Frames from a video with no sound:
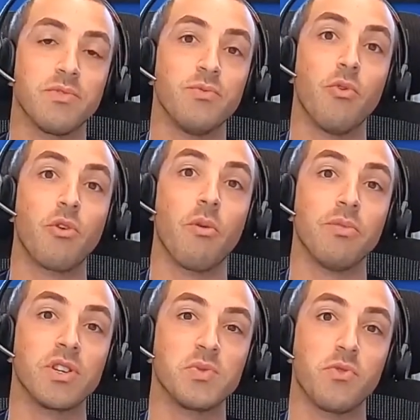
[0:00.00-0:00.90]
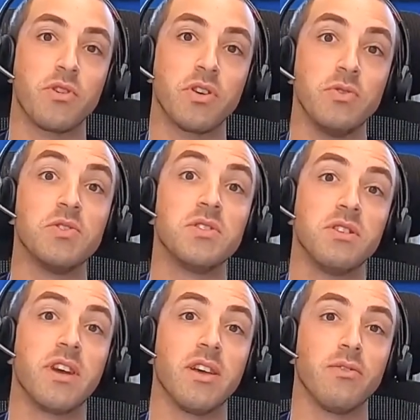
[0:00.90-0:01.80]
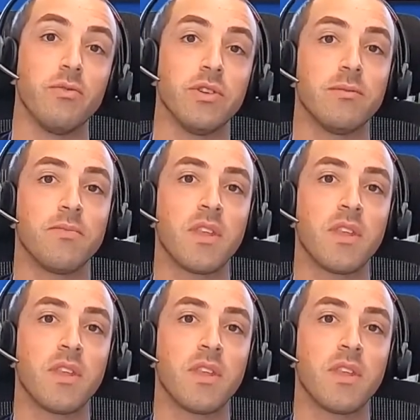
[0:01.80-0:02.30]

do more complex work, you still can do it.